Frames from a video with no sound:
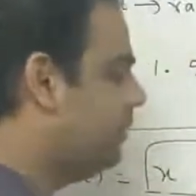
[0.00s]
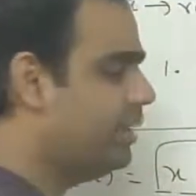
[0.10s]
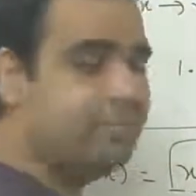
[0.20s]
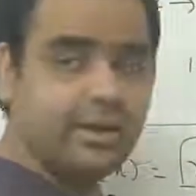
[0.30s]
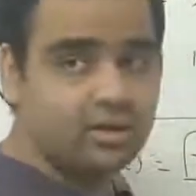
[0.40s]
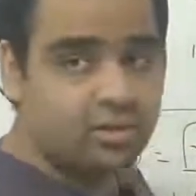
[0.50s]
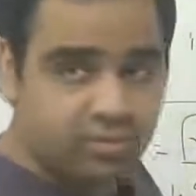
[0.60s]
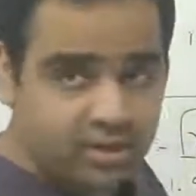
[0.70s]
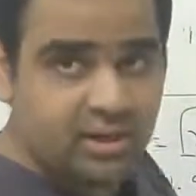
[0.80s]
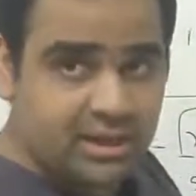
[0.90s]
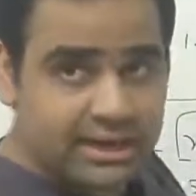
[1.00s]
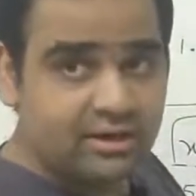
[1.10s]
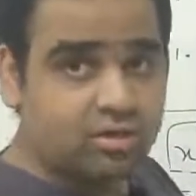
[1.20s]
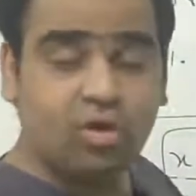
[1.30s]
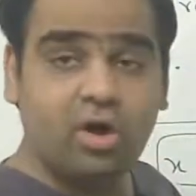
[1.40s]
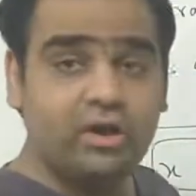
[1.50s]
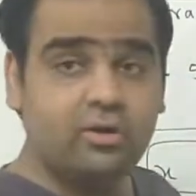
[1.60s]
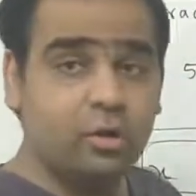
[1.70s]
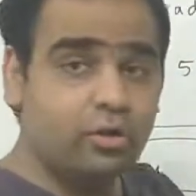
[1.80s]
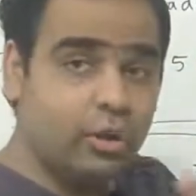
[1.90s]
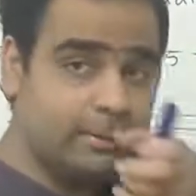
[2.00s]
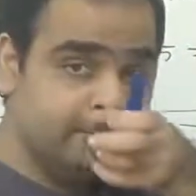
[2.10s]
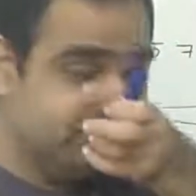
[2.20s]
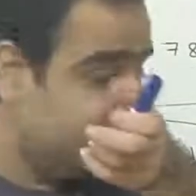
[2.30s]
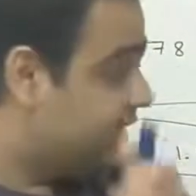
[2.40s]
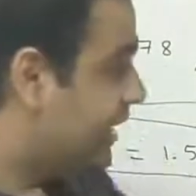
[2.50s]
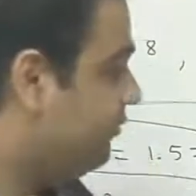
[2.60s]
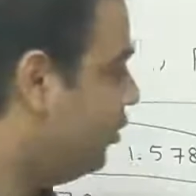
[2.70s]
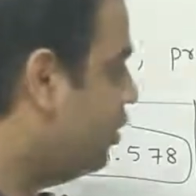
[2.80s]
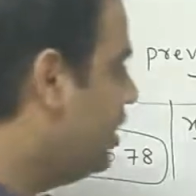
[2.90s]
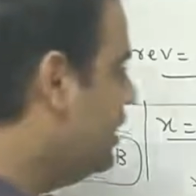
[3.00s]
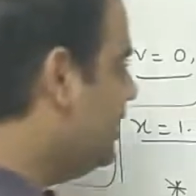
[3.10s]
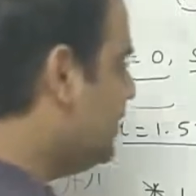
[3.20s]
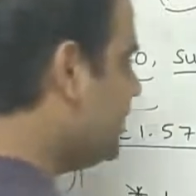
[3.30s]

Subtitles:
by minus 1, and so on it goes on. Therefore, let